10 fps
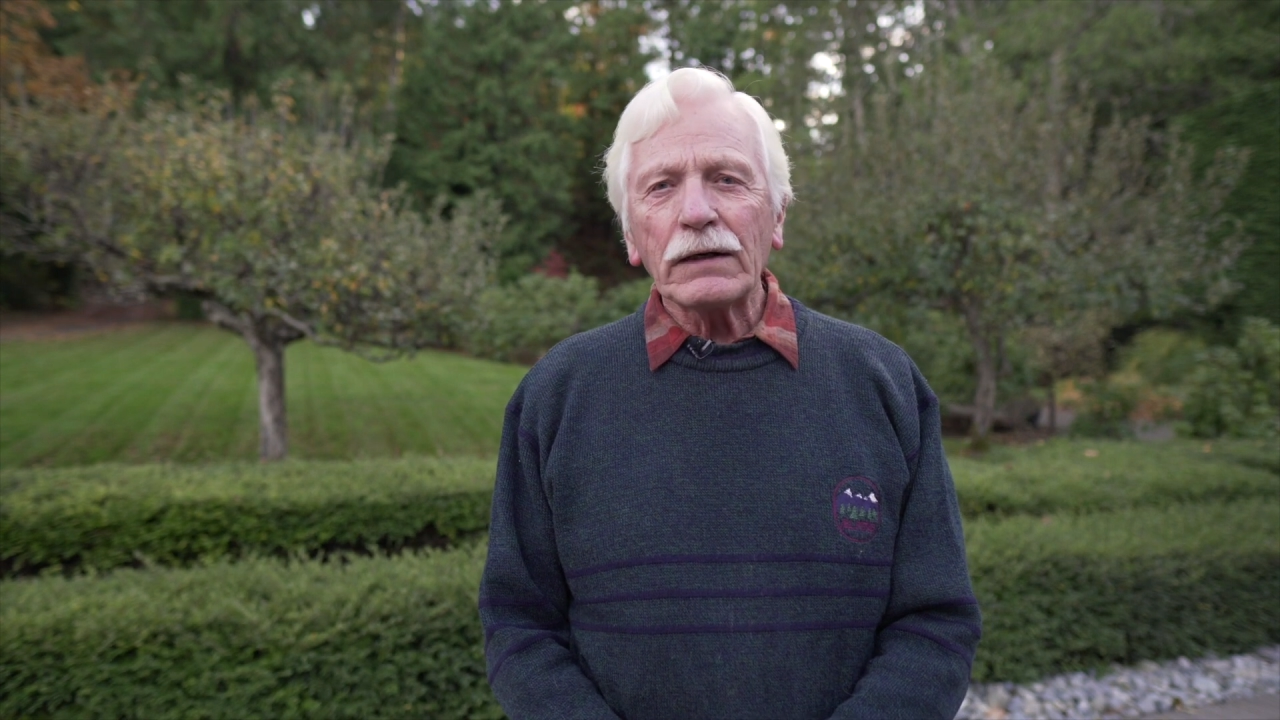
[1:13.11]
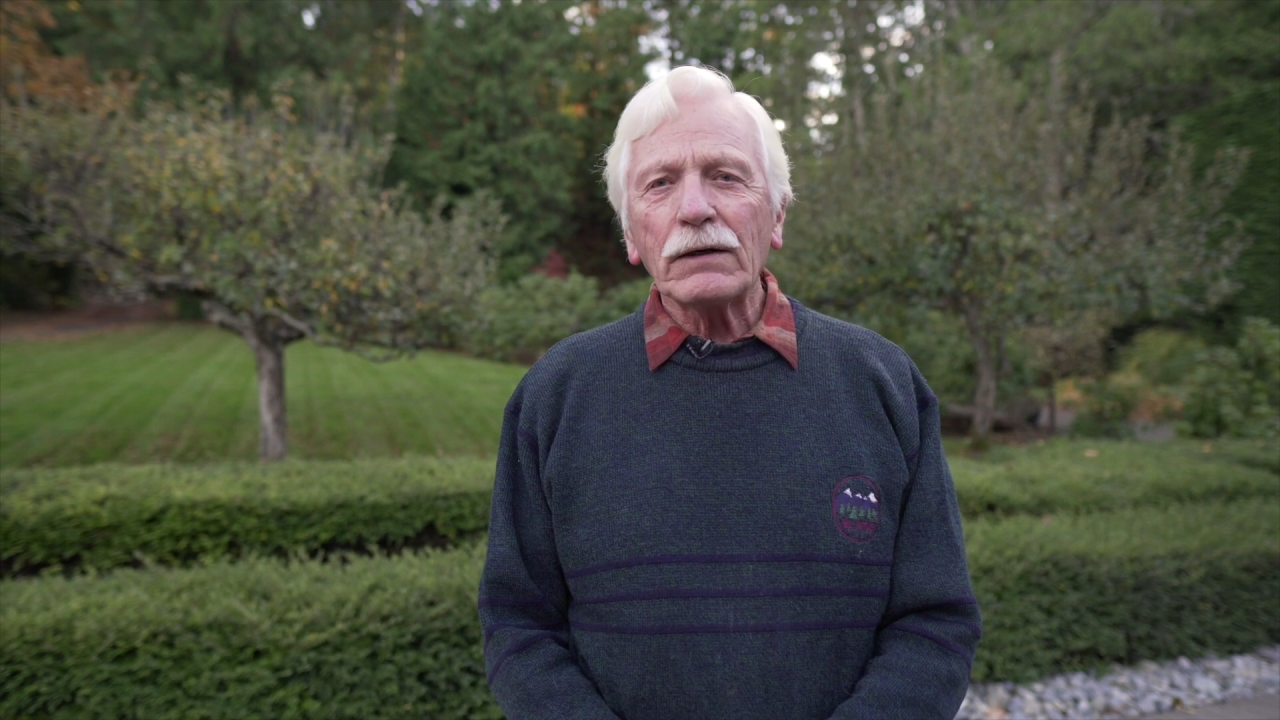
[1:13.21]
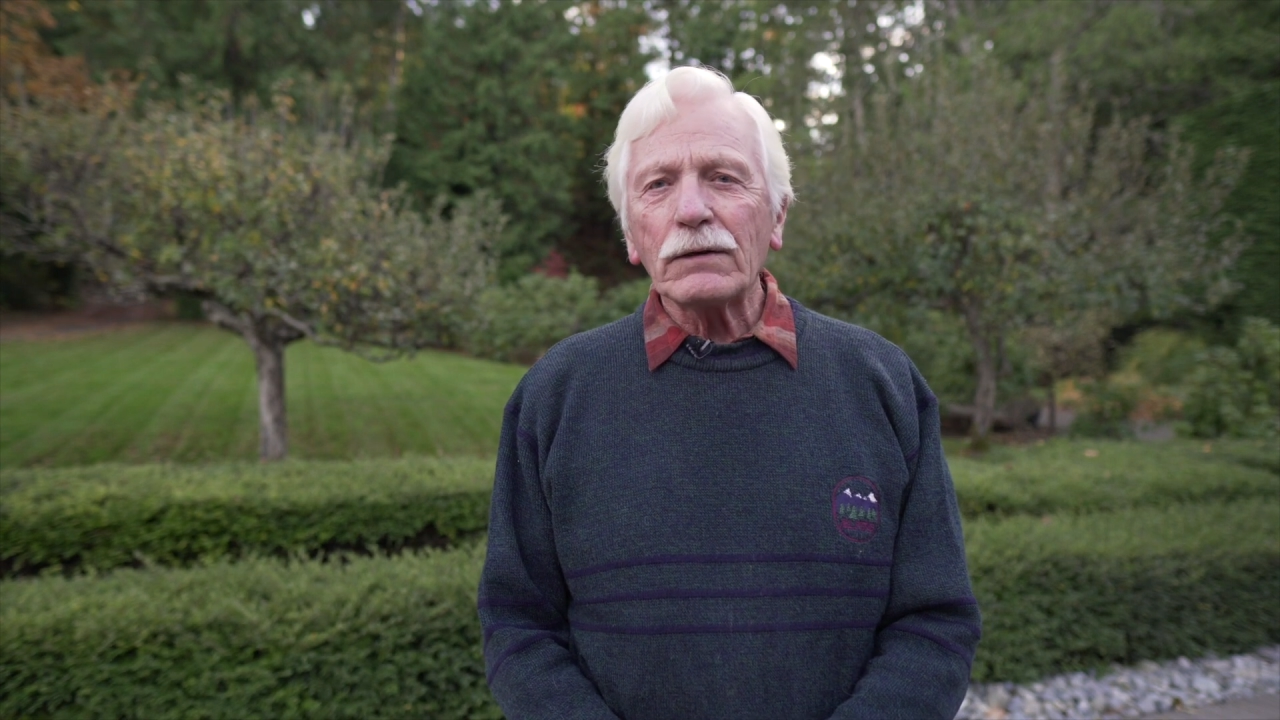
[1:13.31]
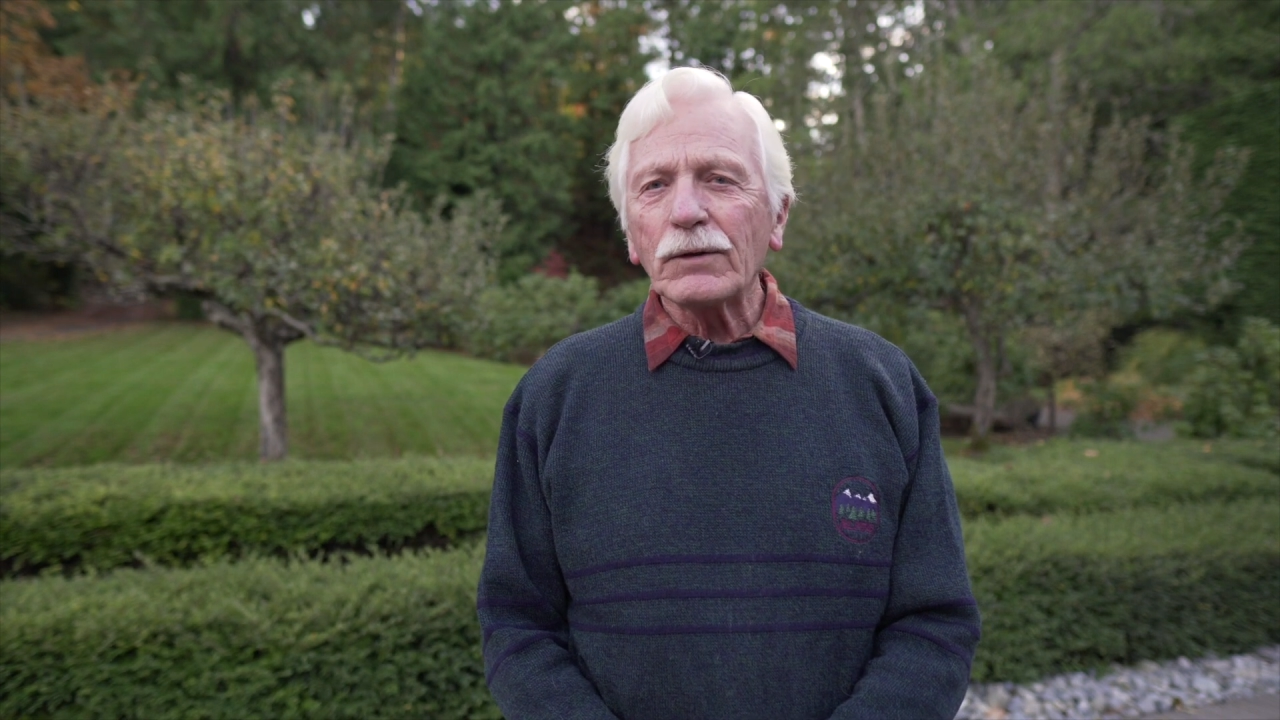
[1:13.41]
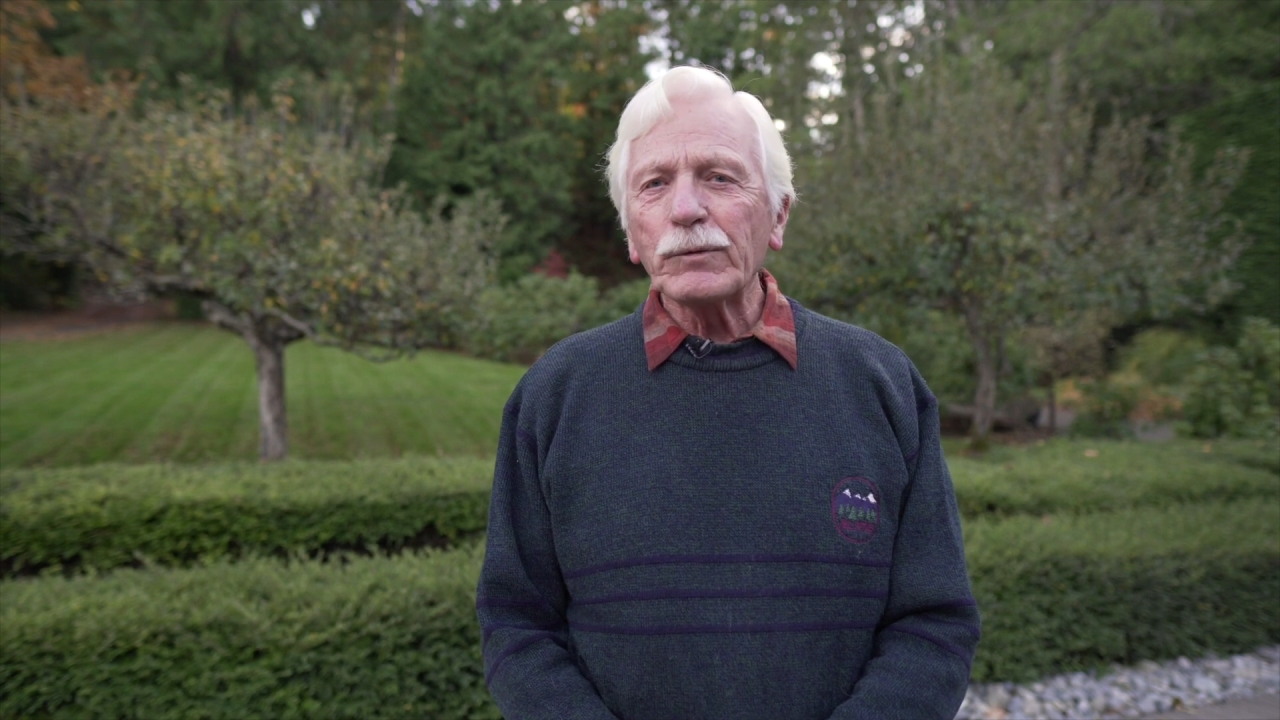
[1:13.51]

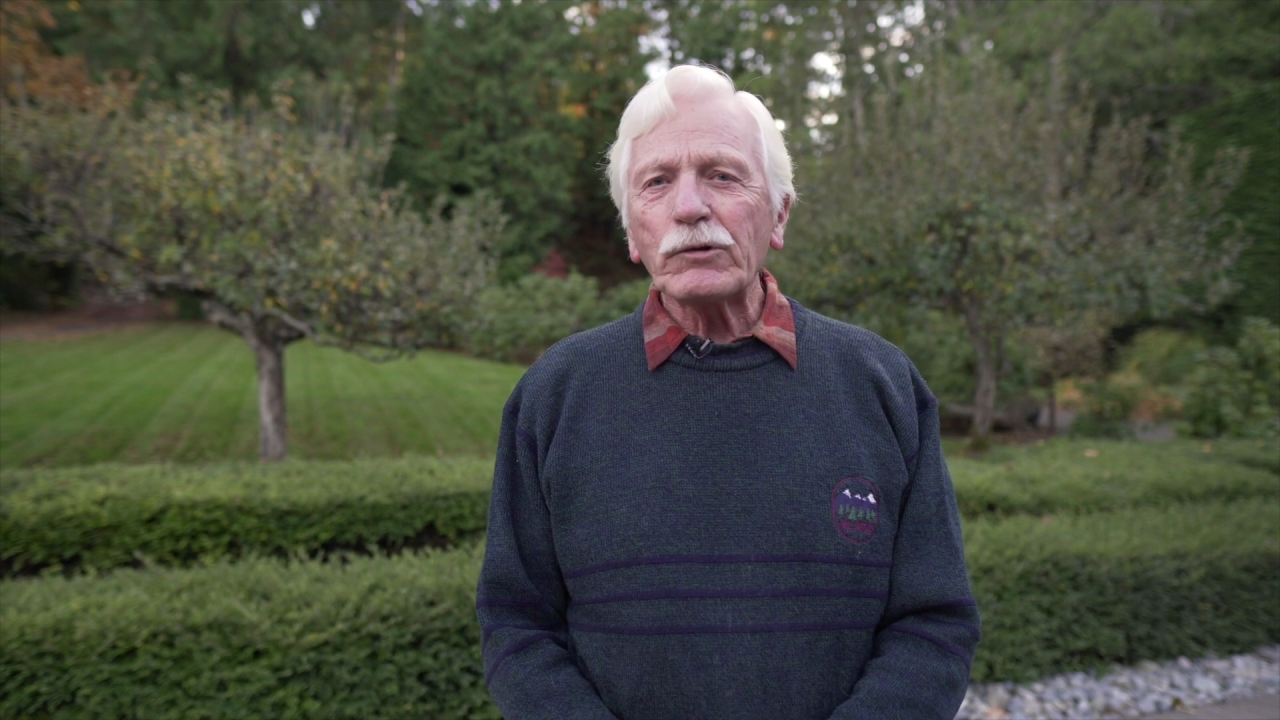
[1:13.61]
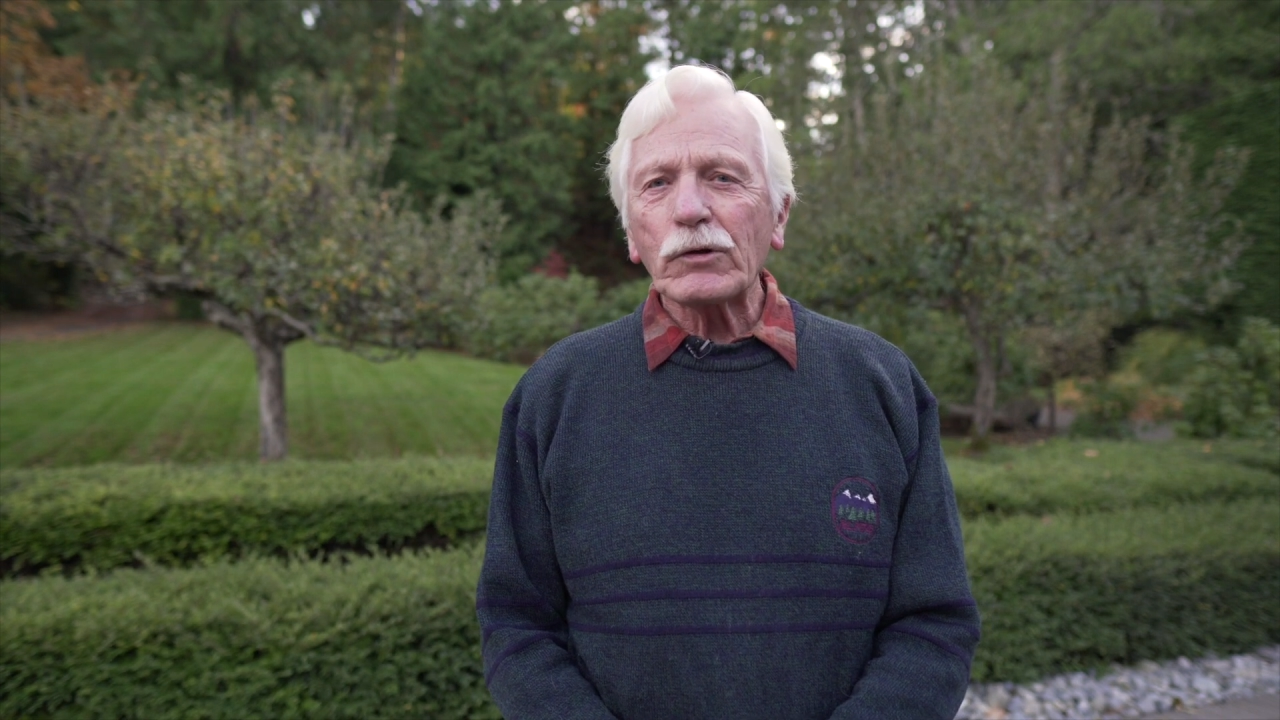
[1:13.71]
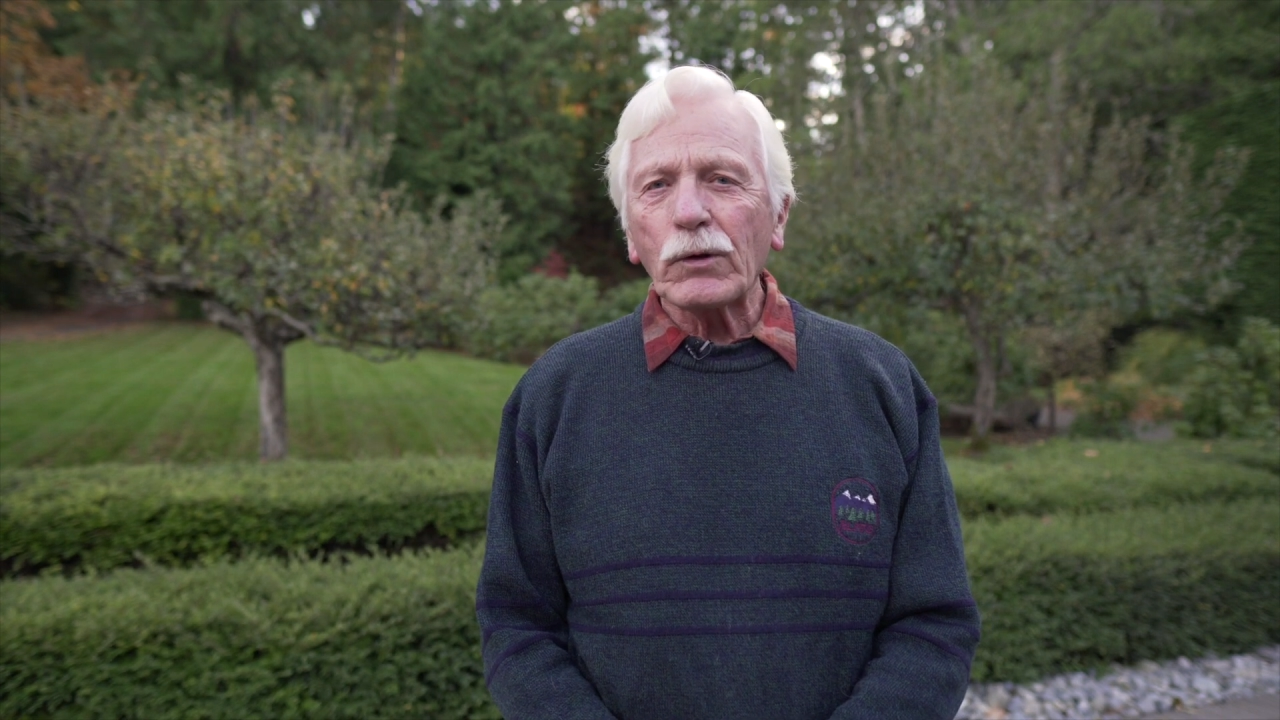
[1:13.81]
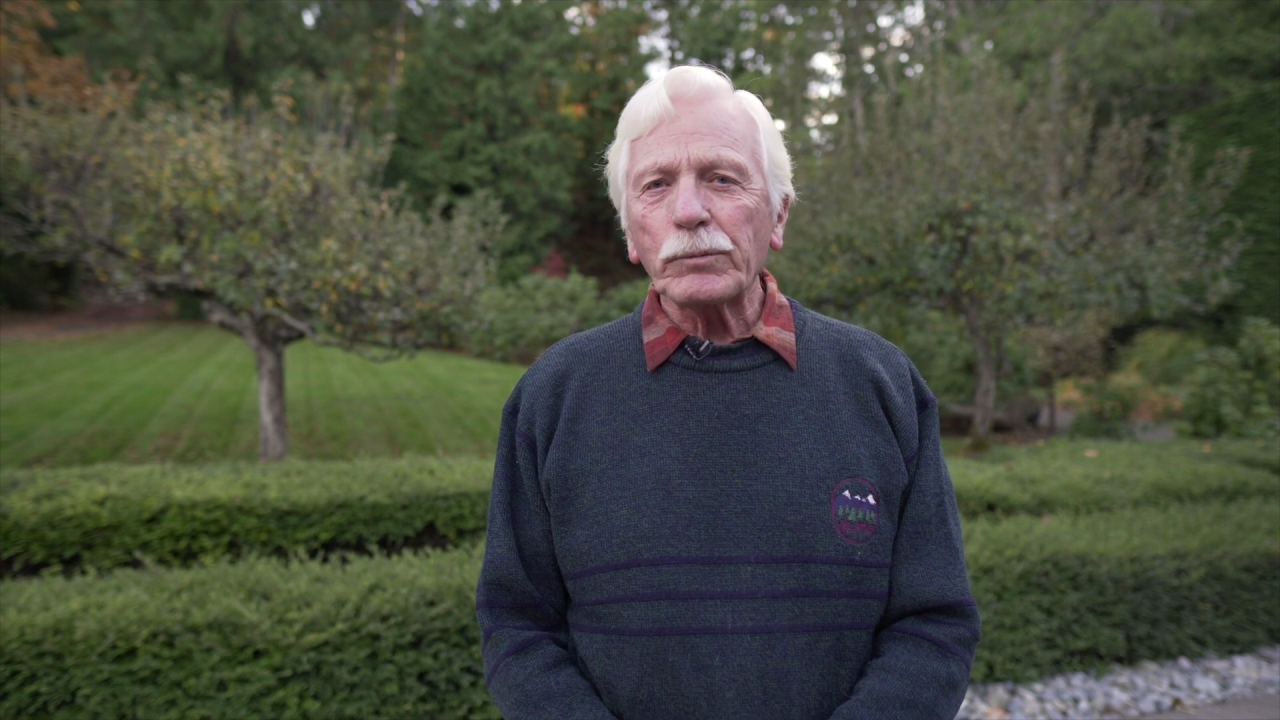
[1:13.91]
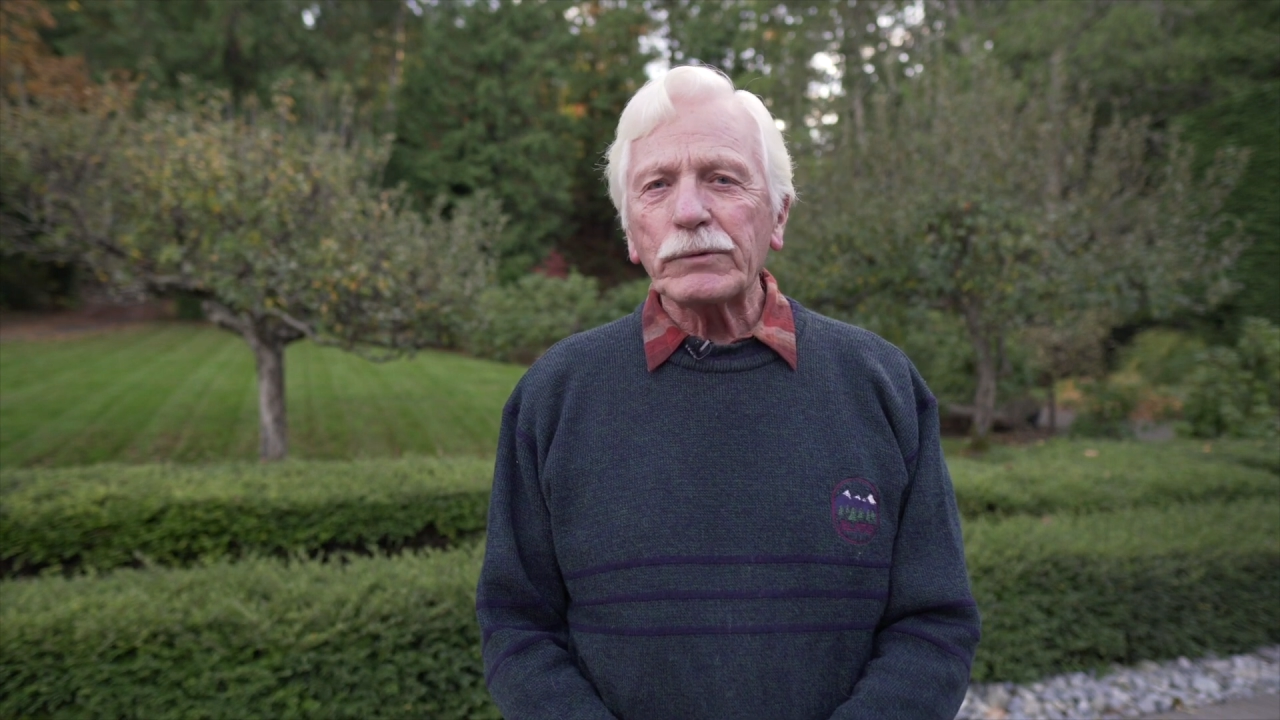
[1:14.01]
always
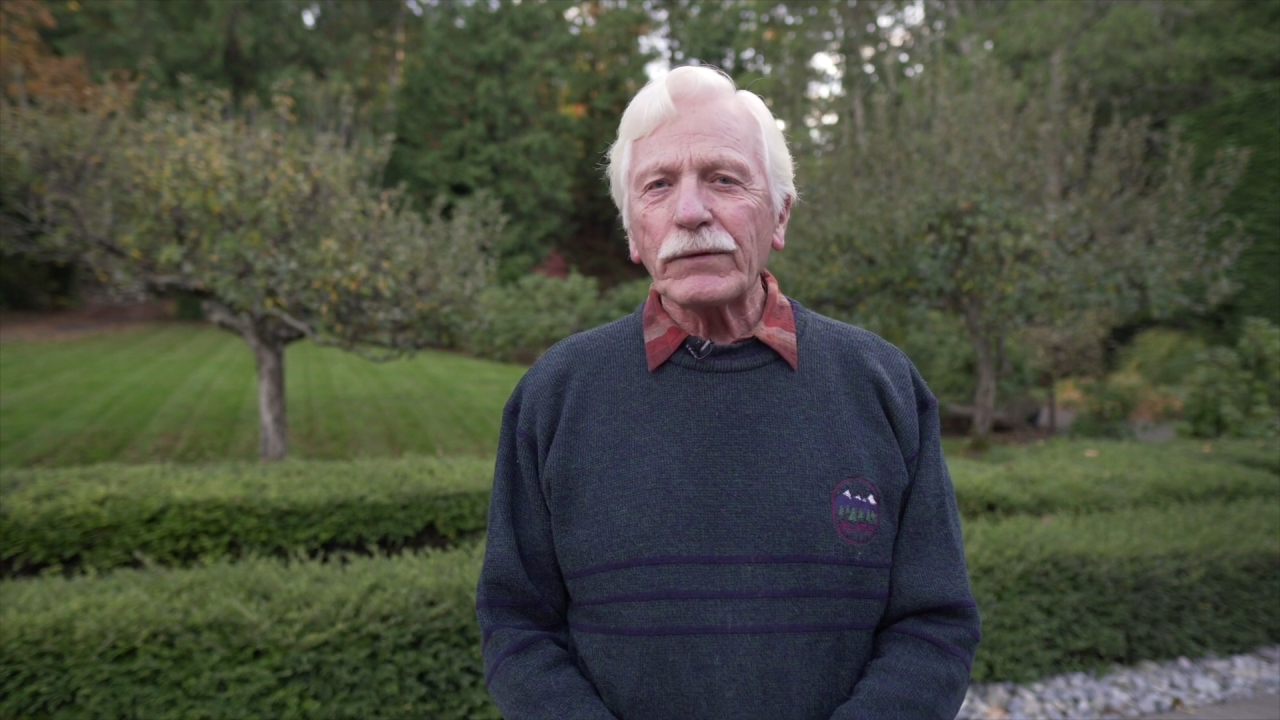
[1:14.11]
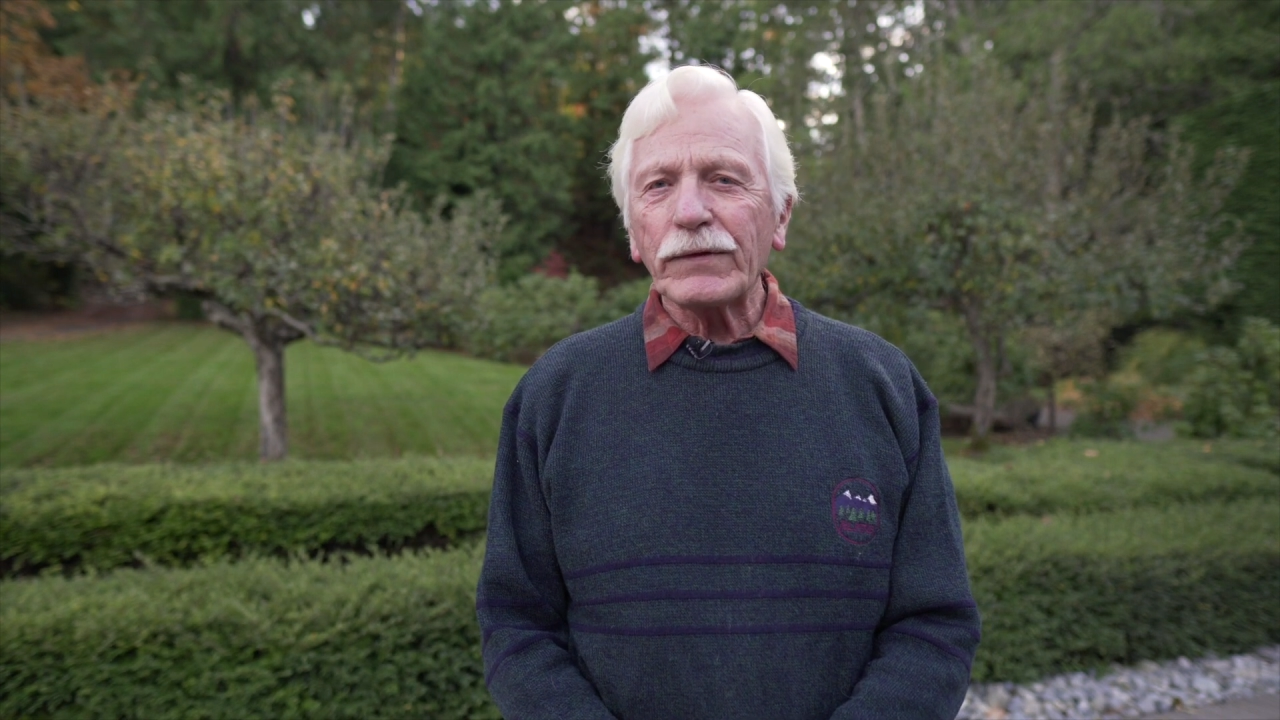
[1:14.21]
hoped